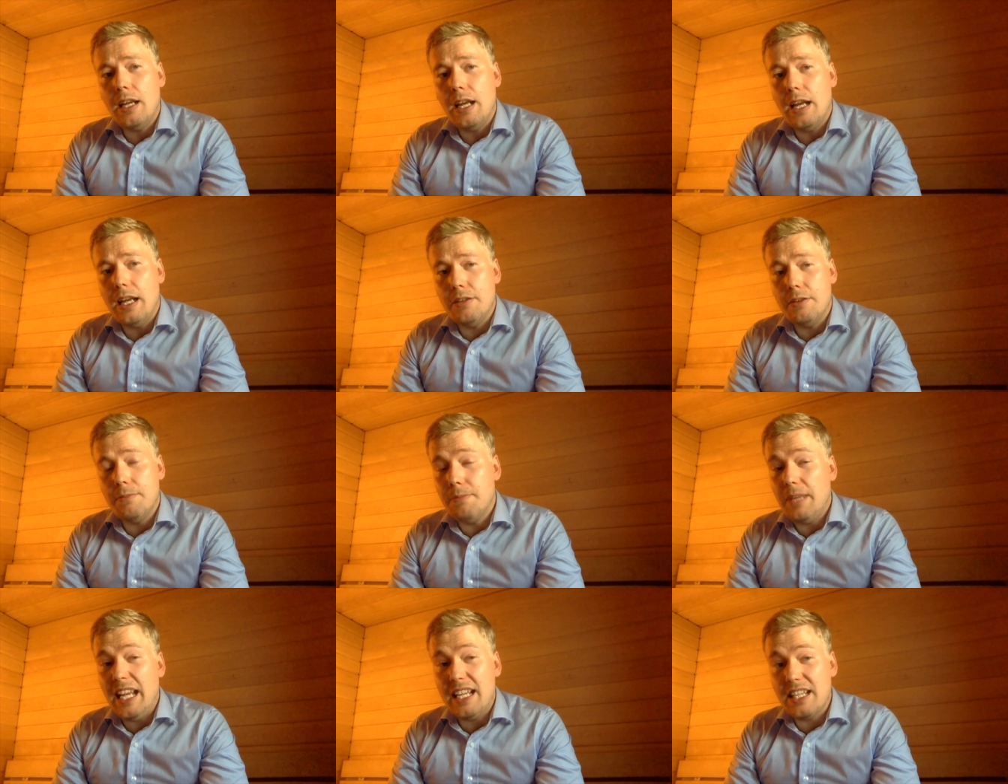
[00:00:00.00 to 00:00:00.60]

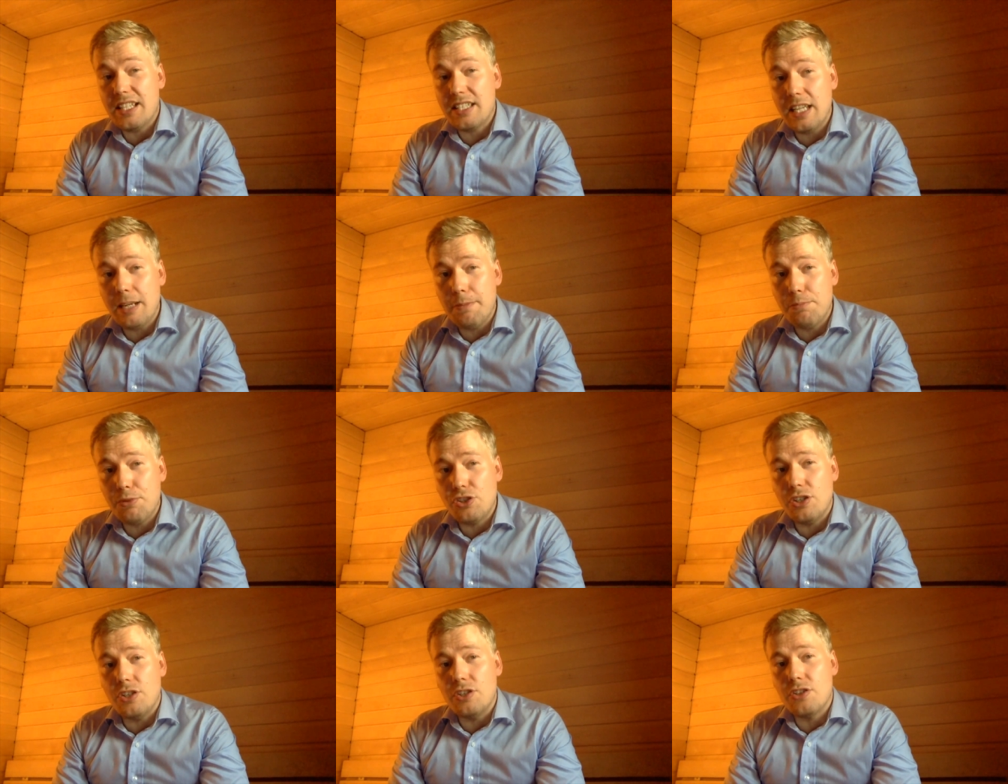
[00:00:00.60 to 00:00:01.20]
and
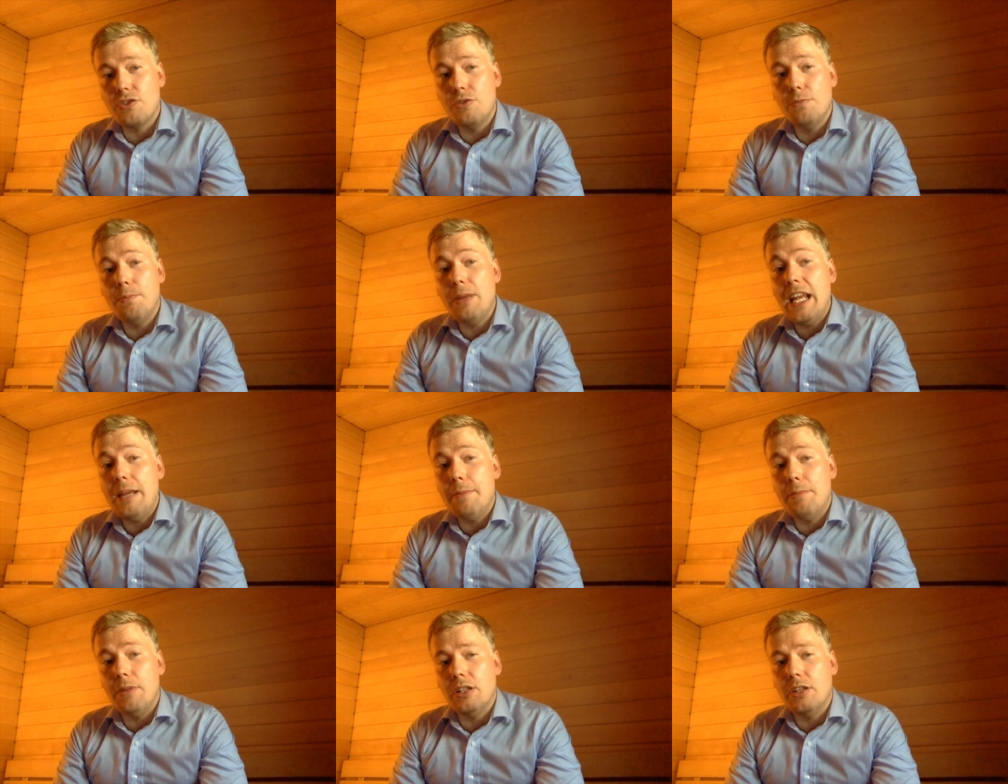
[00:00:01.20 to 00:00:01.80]
exceptions to
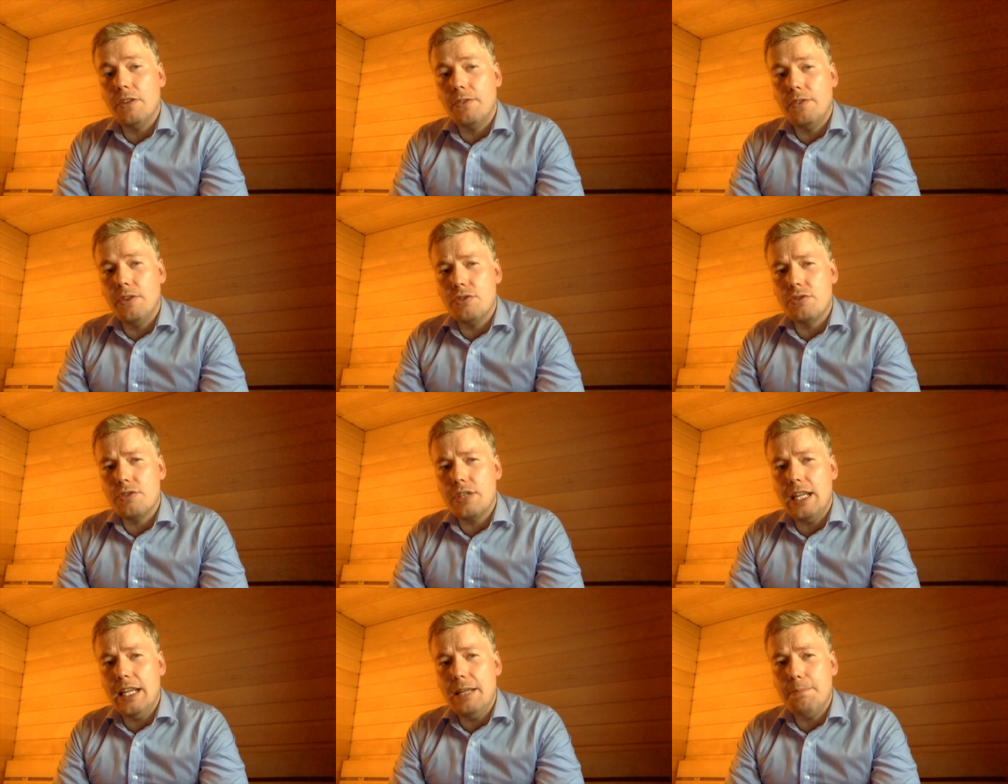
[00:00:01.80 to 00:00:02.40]
payment of
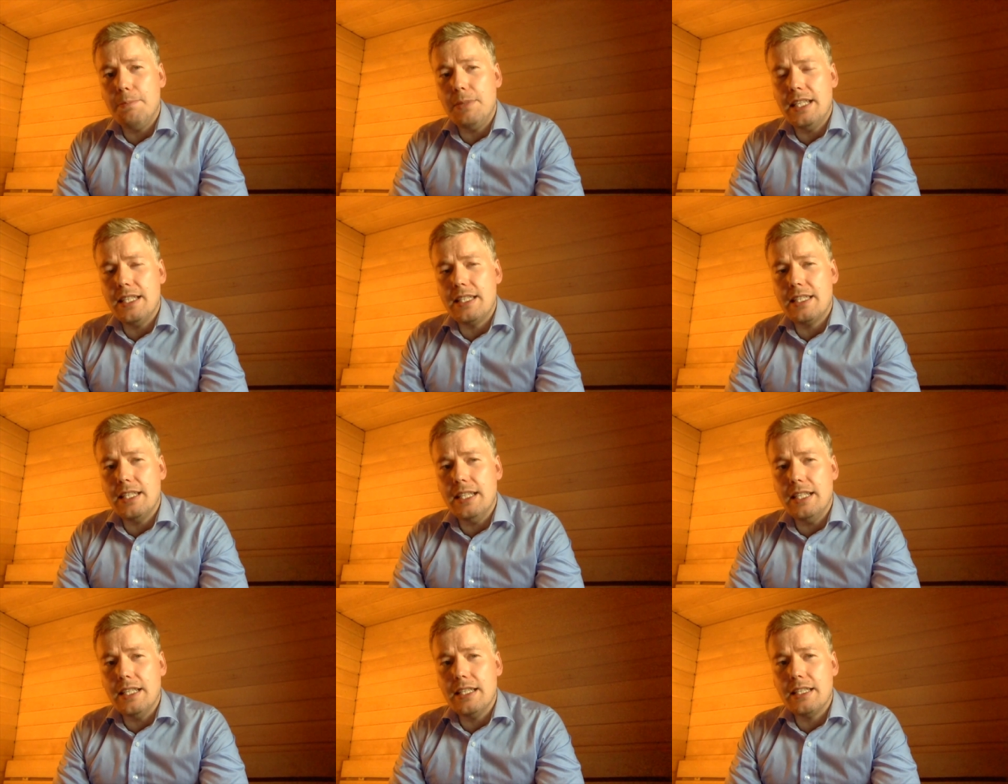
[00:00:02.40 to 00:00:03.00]
those
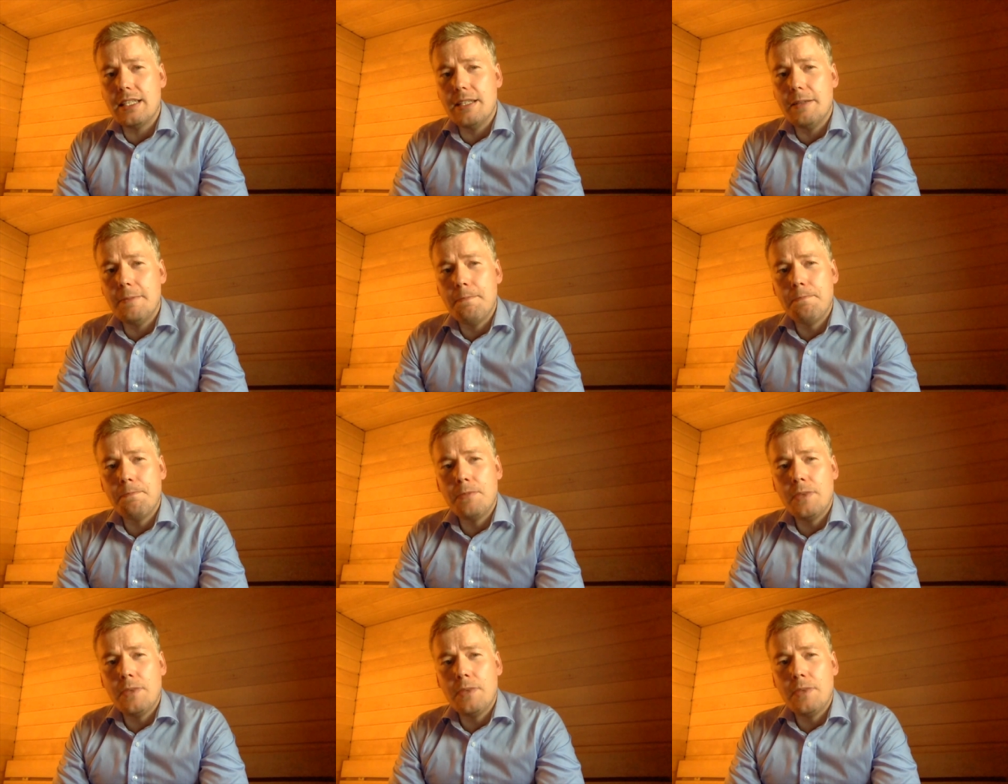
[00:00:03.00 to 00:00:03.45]
APCs